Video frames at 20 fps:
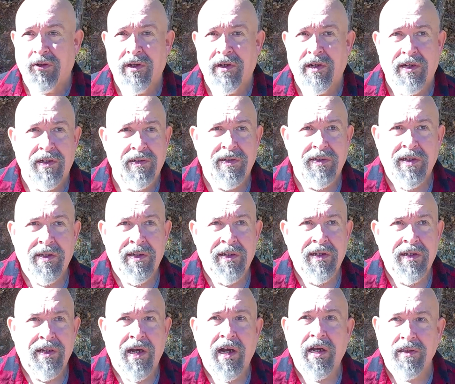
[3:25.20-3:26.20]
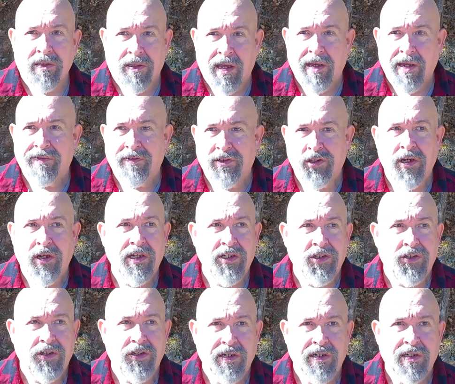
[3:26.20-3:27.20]
are a
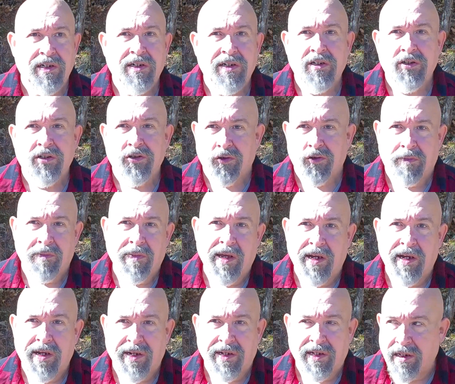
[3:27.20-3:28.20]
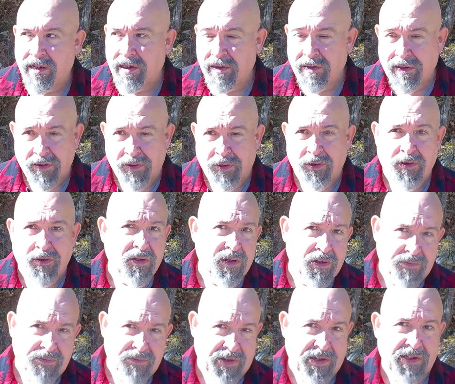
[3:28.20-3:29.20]
life-changing, dramatic, lethal
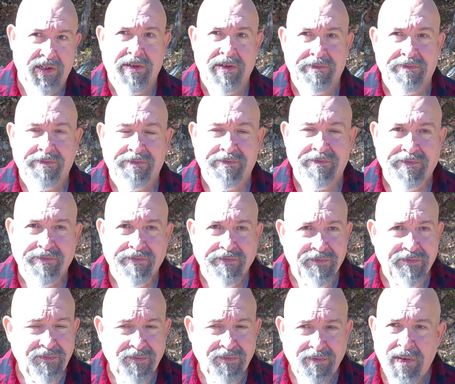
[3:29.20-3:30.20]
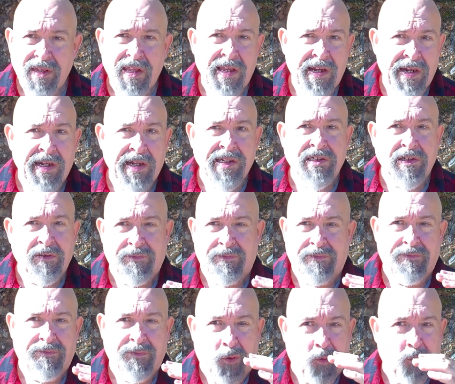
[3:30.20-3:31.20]
event. It's a
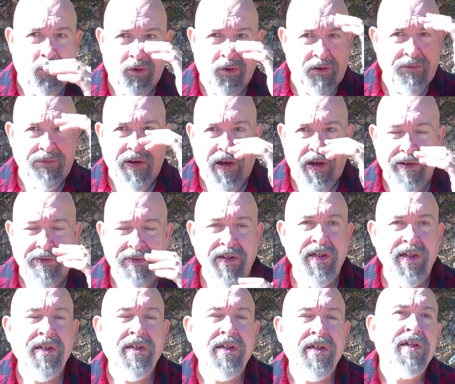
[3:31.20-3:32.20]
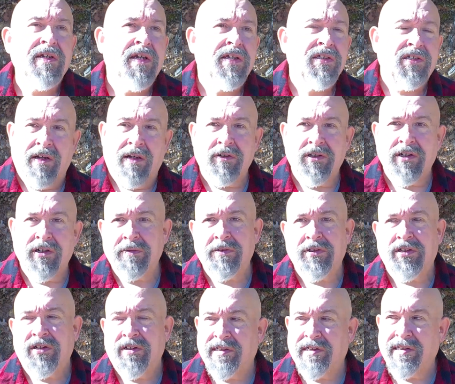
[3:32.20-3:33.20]
4 or a 5. So I'm
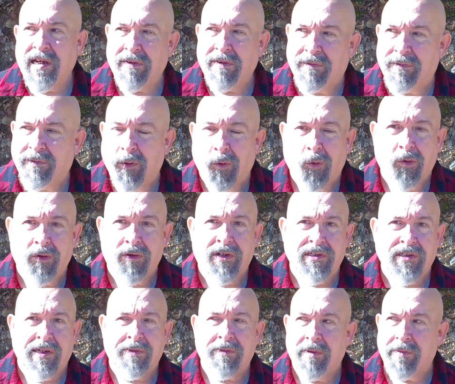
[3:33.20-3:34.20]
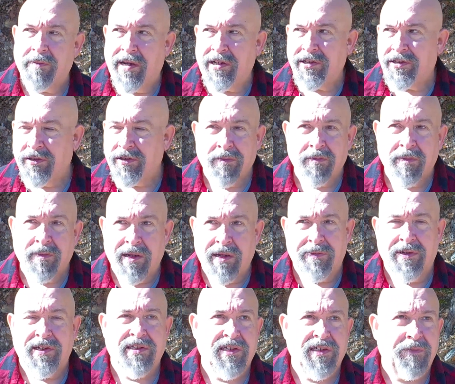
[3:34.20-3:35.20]
just going to say 4 because I'm imagining there
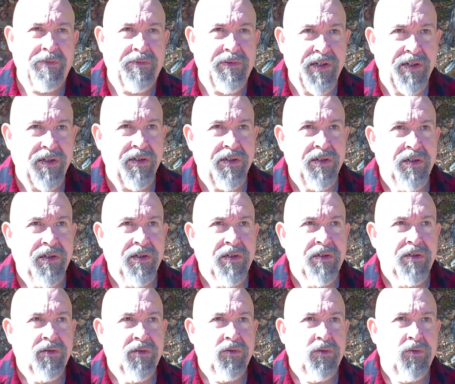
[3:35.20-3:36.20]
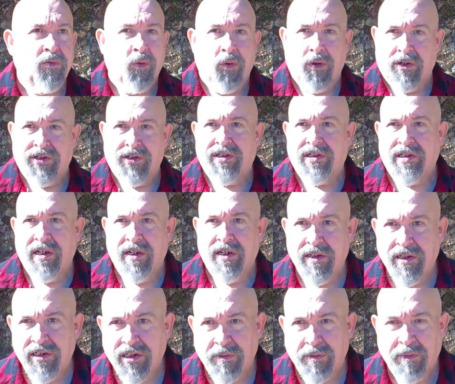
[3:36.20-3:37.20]
might be something worse
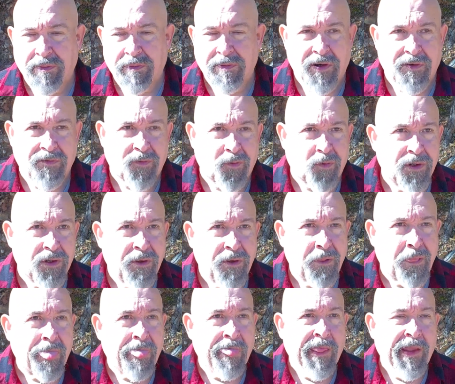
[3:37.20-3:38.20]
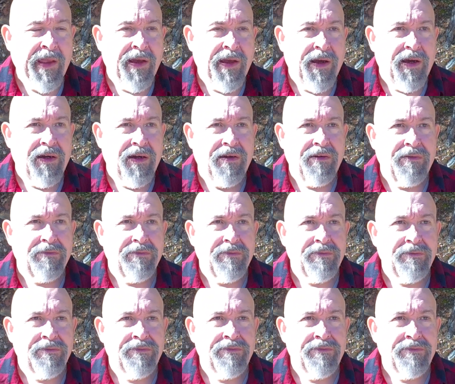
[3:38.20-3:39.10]
to prepare for. Um,